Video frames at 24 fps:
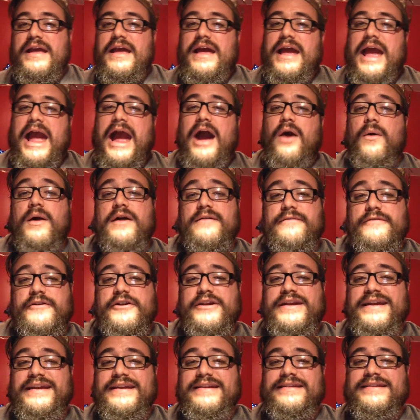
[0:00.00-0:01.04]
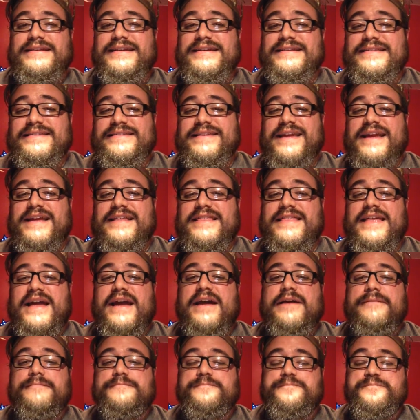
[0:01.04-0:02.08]
However, he did say
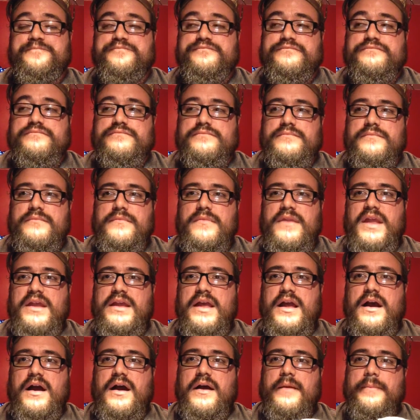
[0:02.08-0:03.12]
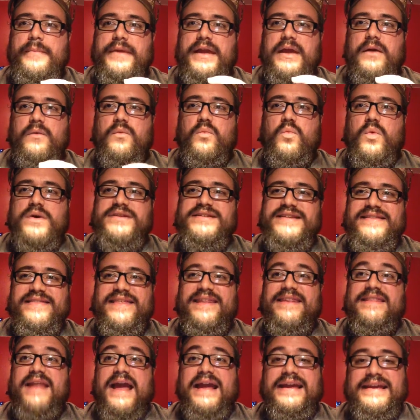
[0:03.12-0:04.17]
that it wasn't the
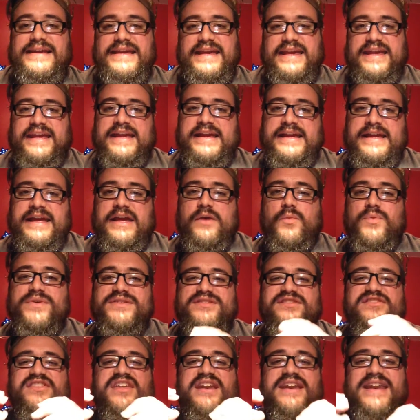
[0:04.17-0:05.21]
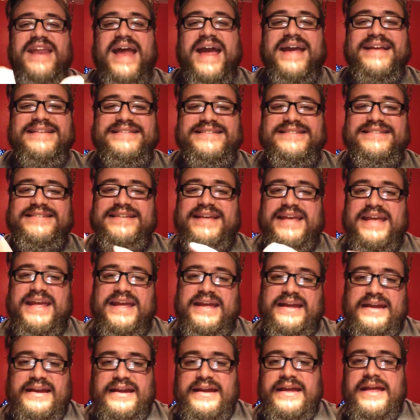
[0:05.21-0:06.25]
Night King, it was the Night's
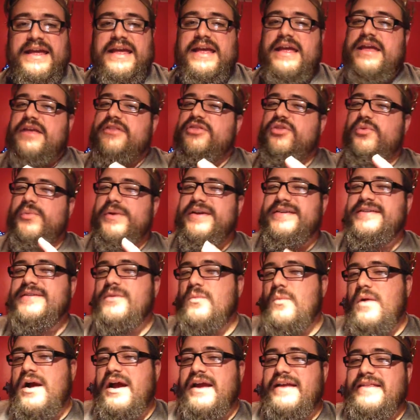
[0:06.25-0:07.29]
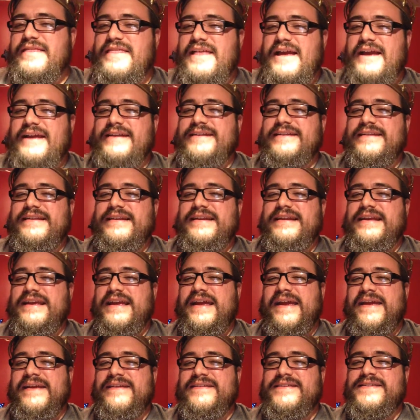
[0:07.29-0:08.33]
King. The reason why that
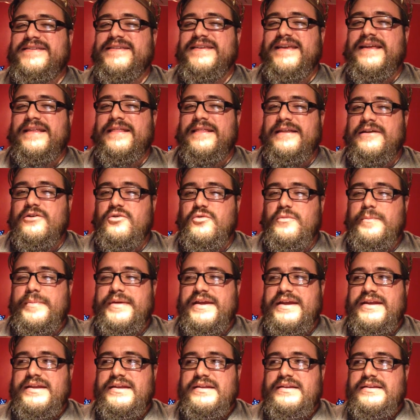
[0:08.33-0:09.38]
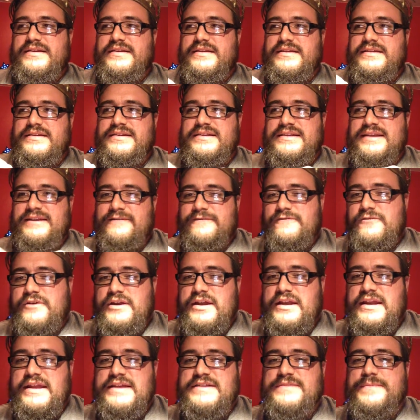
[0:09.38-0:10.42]
is a little bit
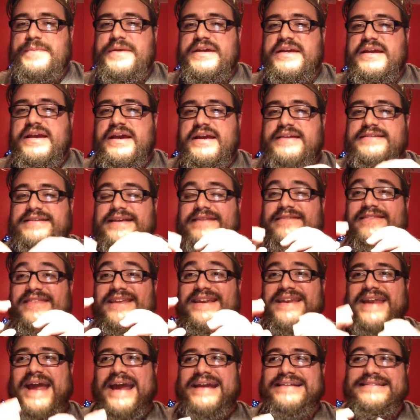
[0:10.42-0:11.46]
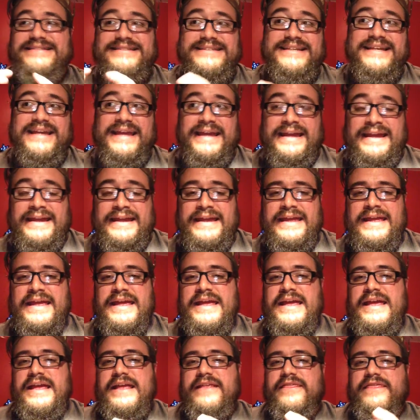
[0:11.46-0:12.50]
different is because the Night's King,
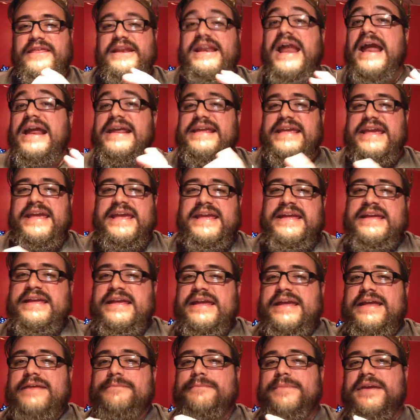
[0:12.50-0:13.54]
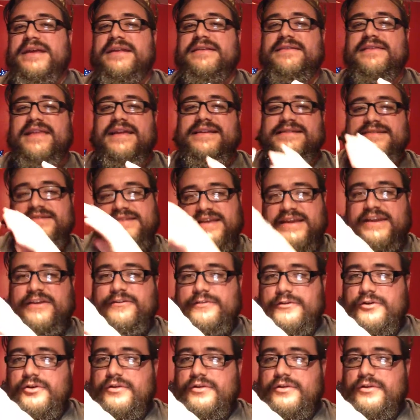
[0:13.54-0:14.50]
the Night King, it means like singular,